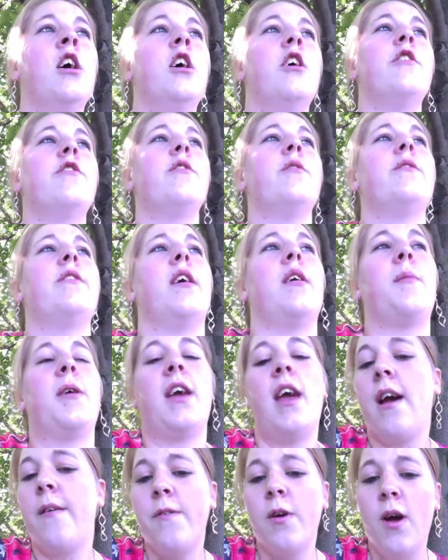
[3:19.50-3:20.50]
So tell
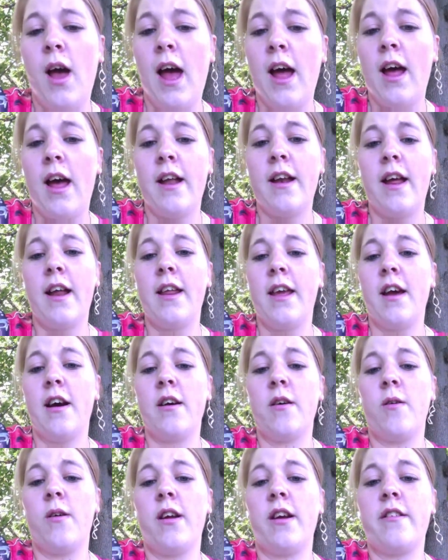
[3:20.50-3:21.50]
me, have you had any
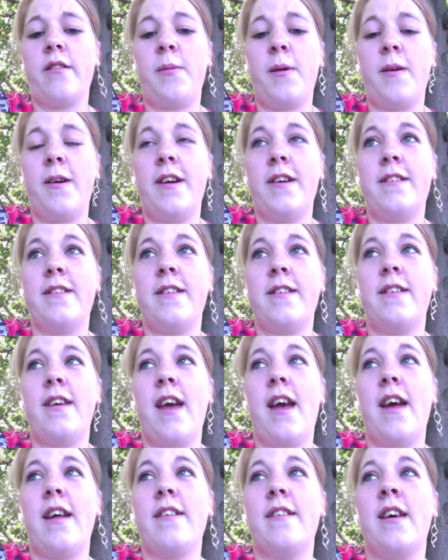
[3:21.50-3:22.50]
awkward experiences
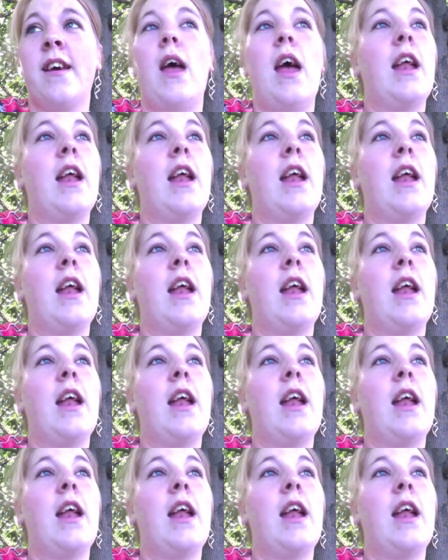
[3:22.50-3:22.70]
yet?